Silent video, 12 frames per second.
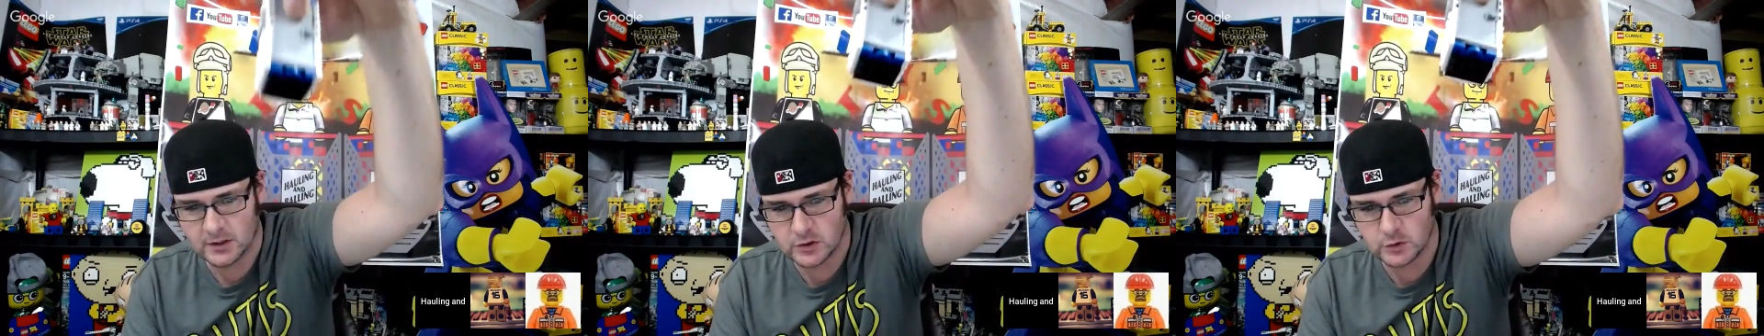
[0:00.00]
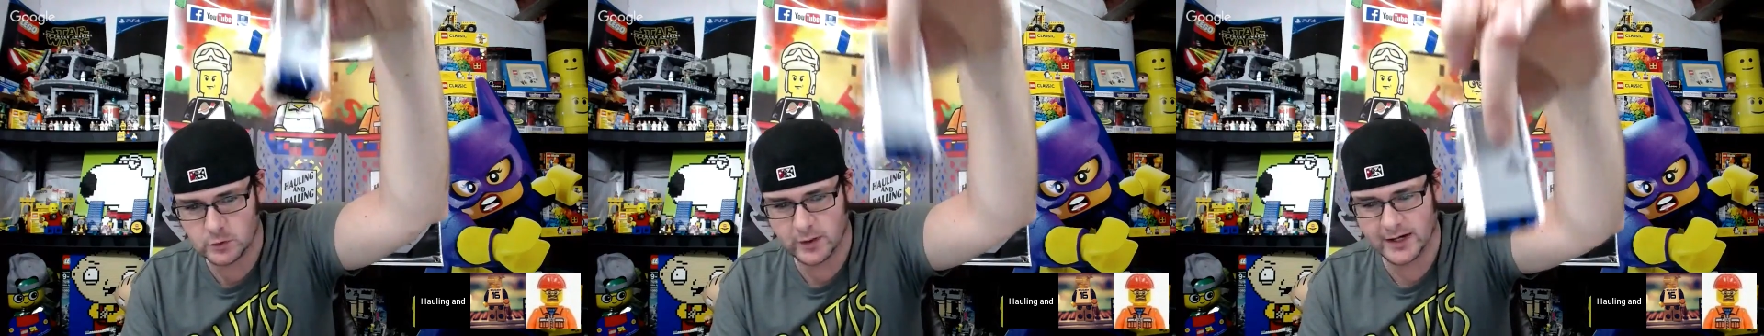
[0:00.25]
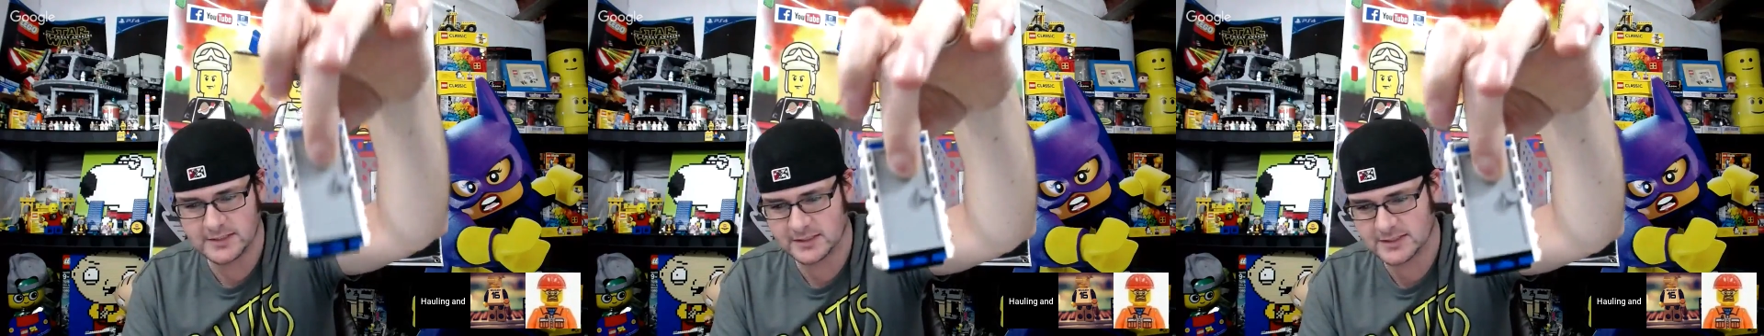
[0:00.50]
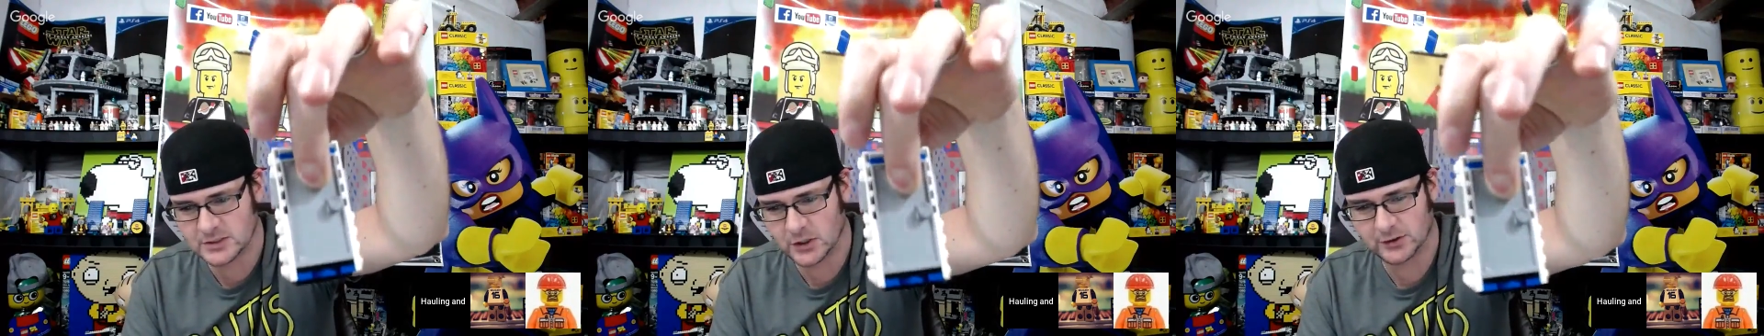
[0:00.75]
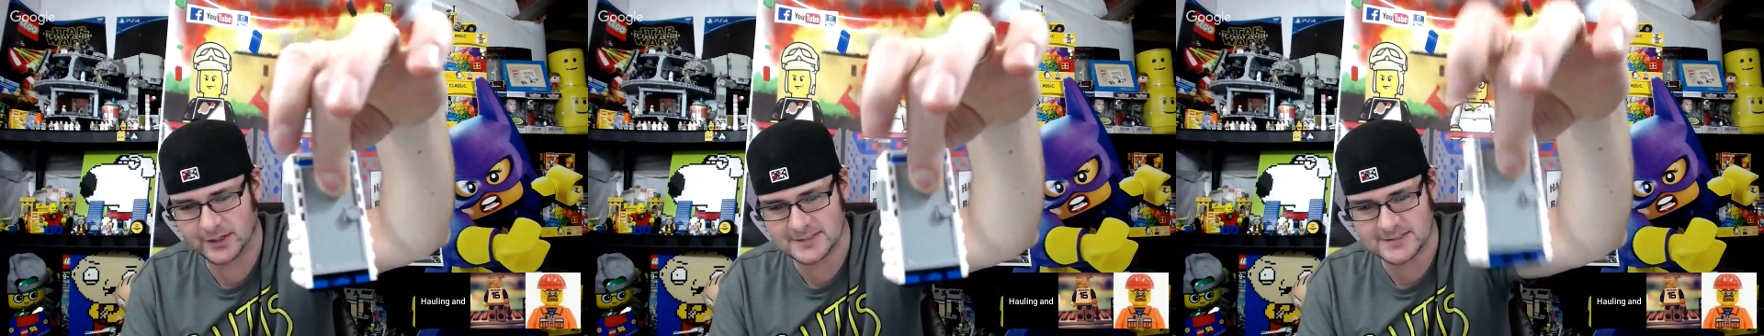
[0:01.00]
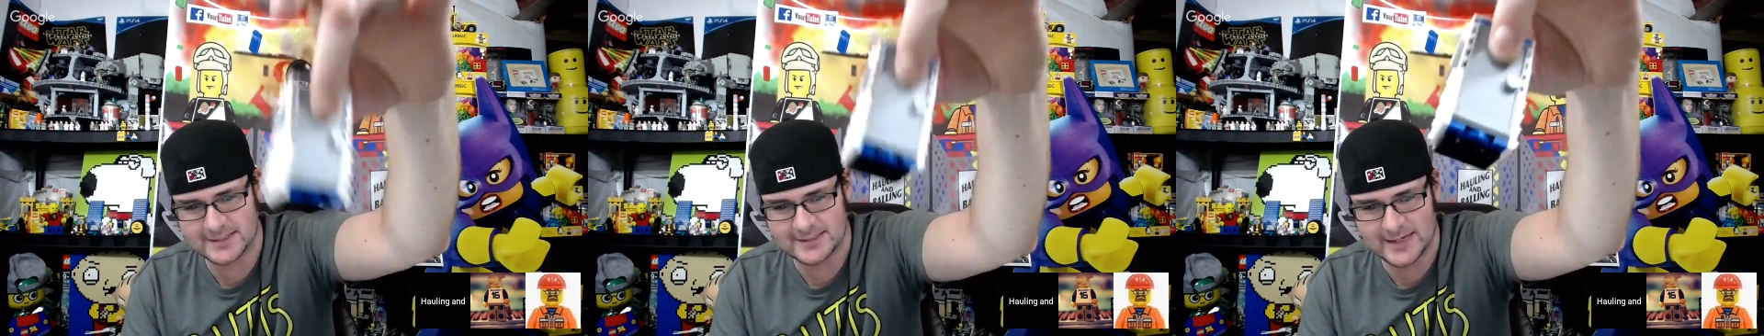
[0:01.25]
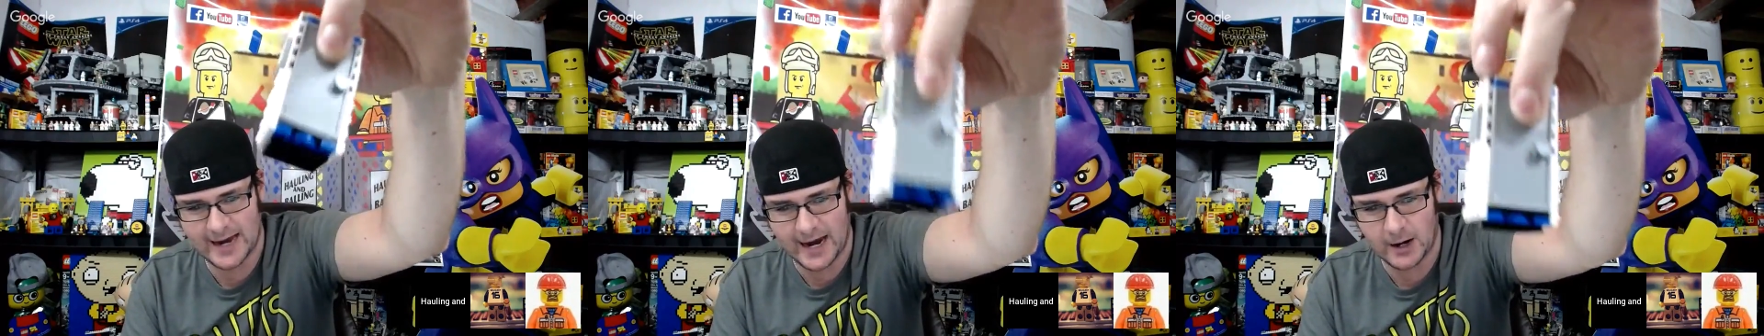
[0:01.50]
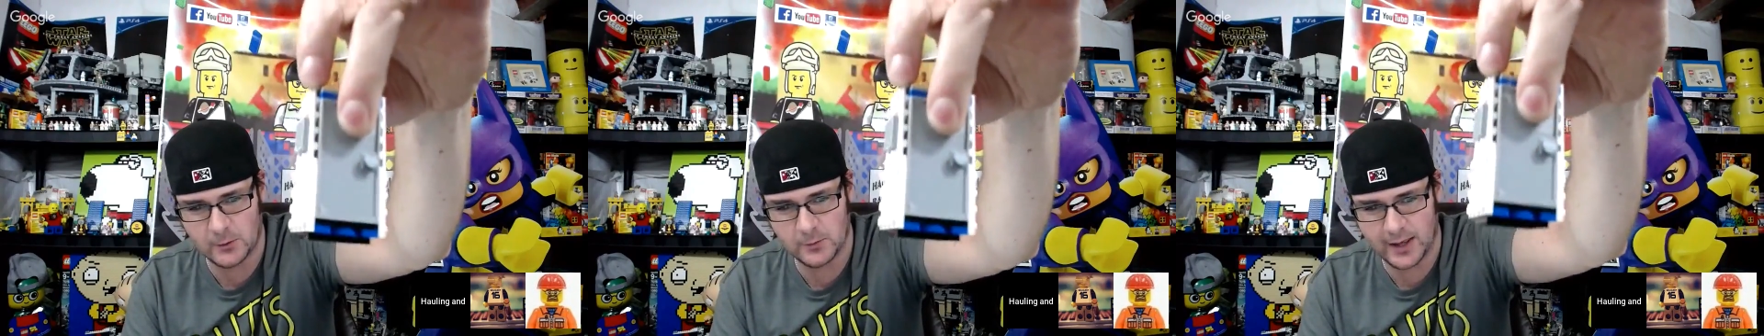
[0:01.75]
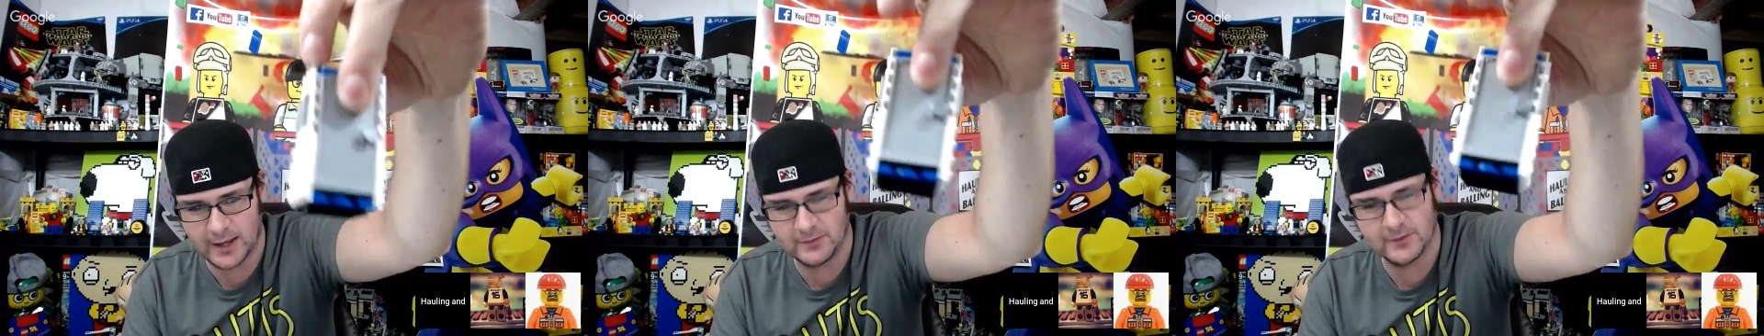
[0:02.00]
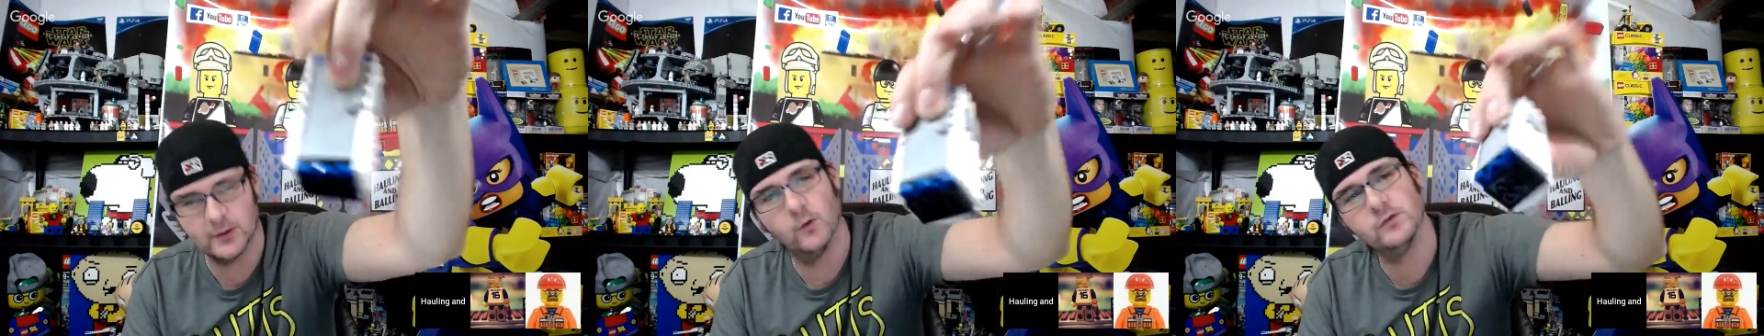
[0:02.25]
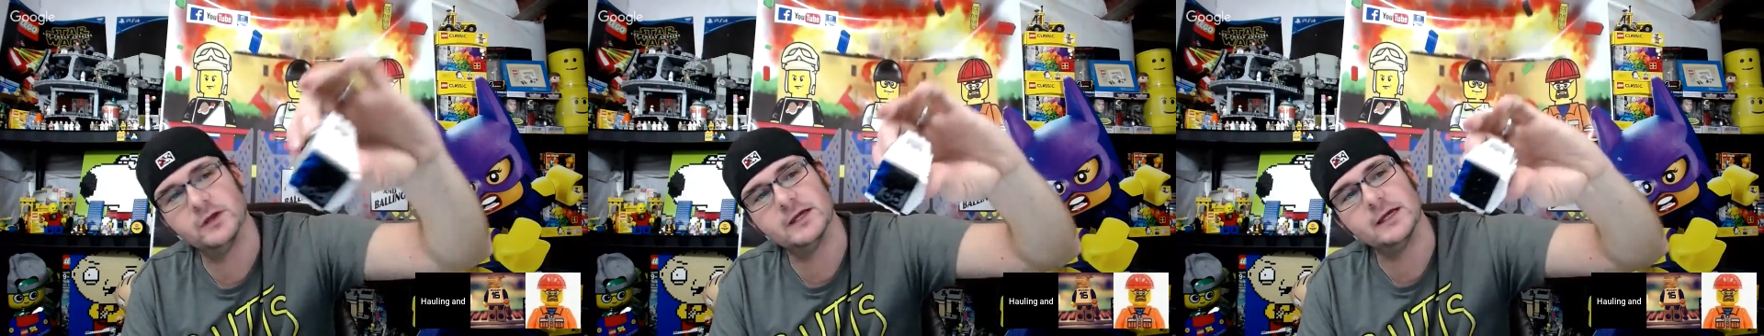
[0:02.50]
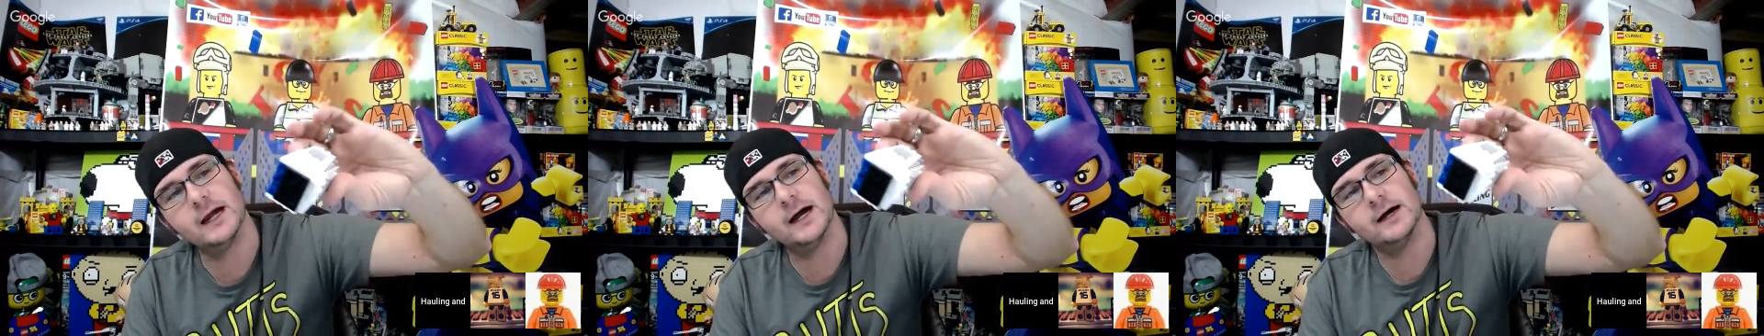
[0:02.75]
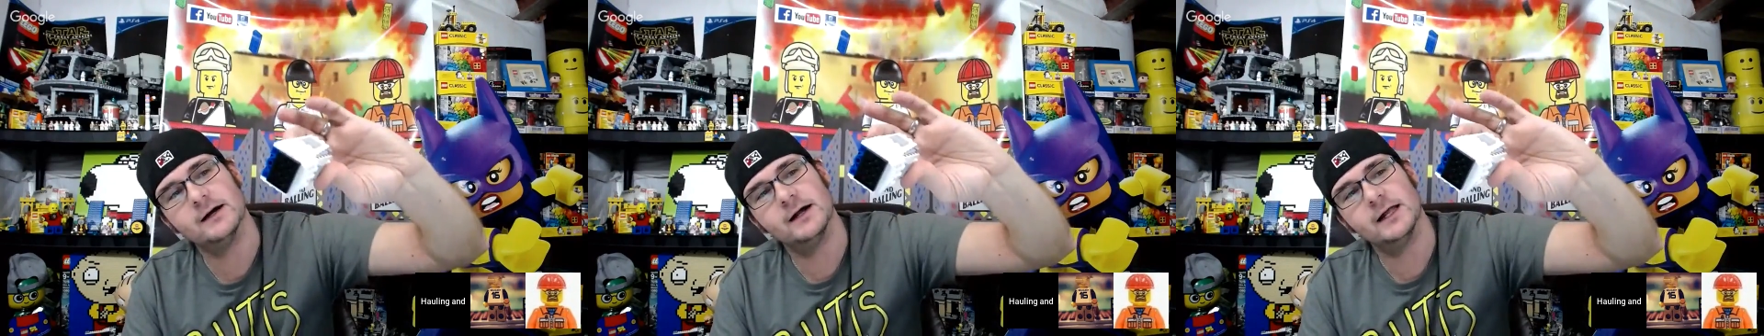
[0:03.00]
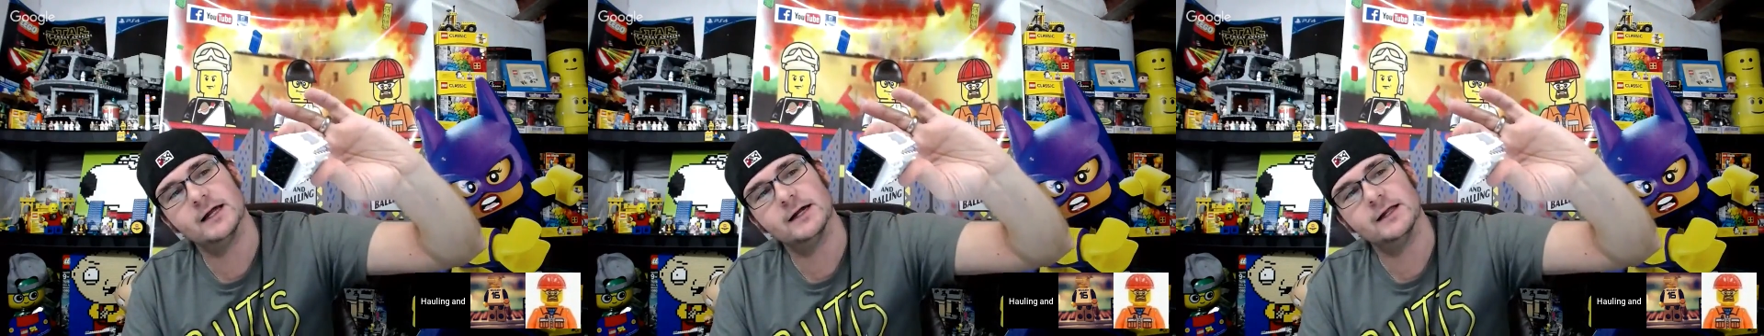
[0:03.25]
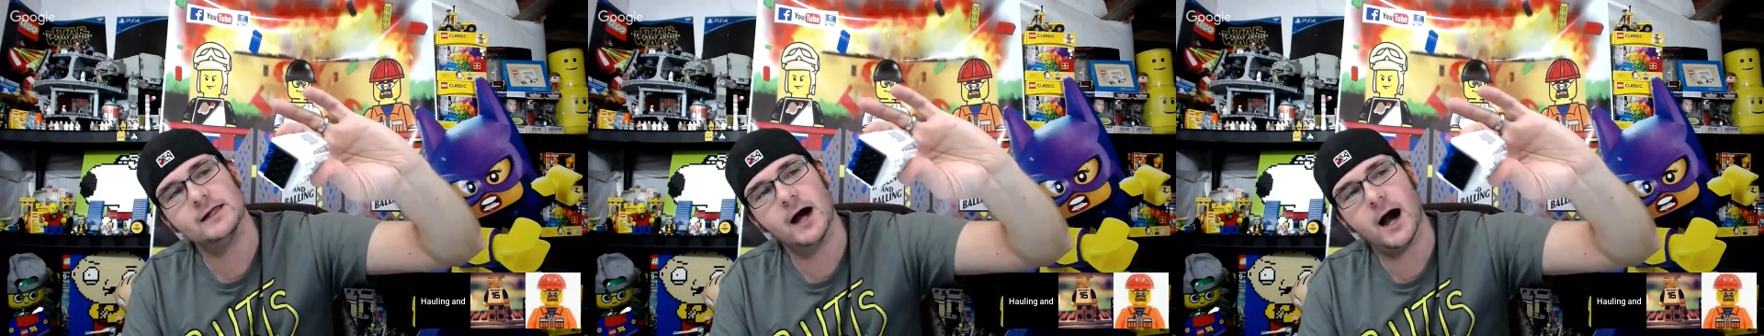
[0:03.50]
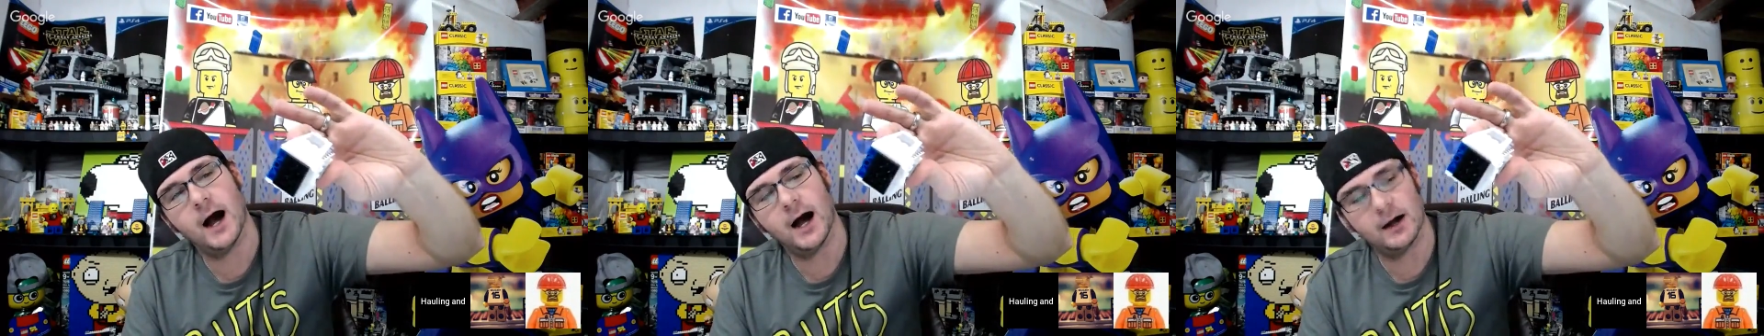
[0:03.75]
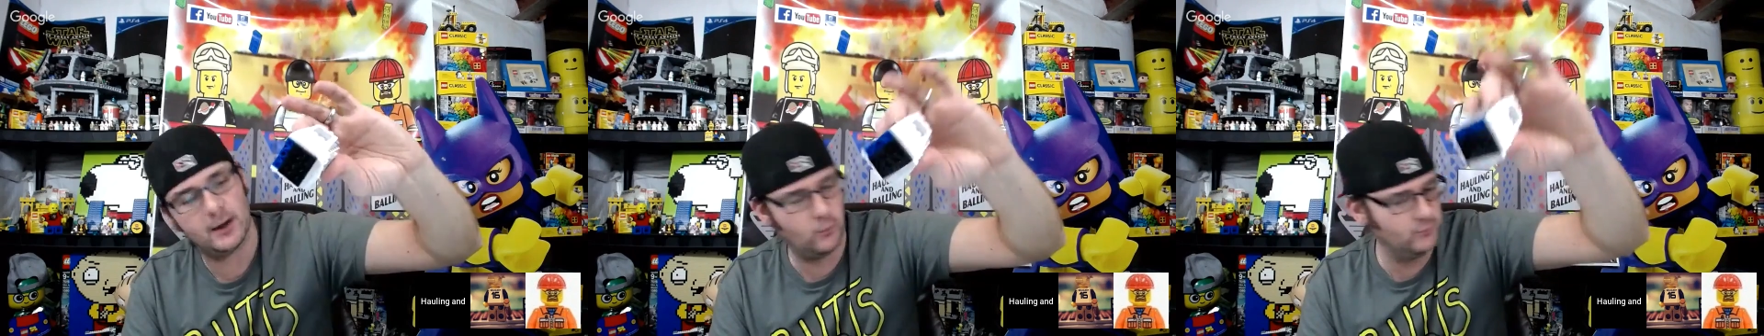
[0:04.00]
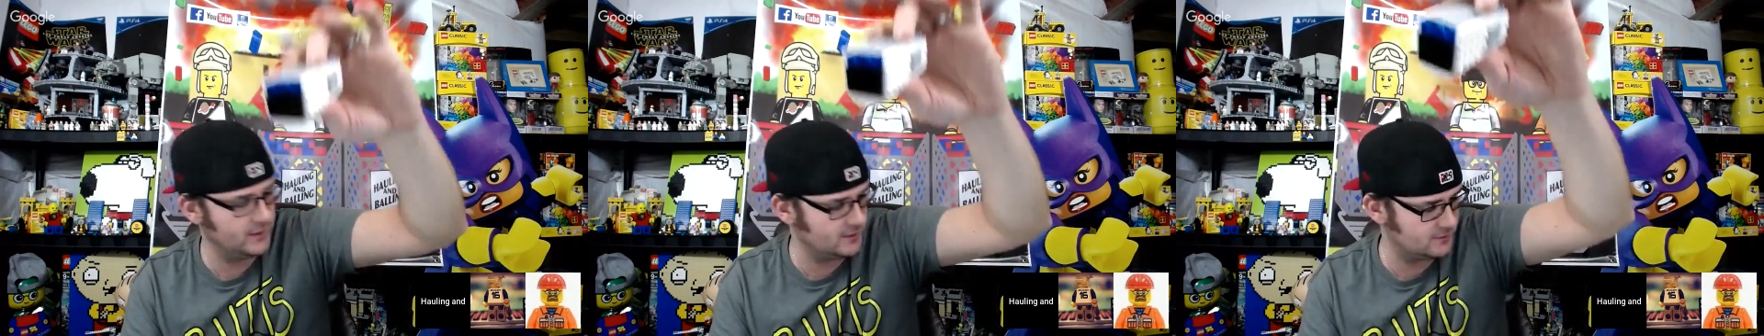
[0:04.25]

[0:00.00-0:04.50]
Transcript: You guys can start guessing now. And the only uh, only